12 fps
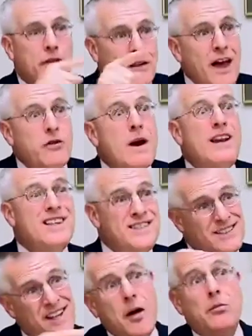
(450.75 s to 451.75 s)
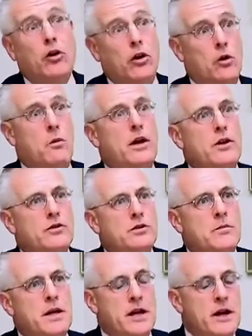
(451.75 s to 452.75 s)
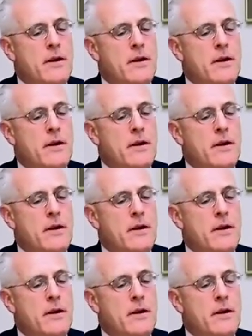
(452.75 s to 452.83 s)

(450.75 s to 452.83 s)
The death rate is double what it used to be.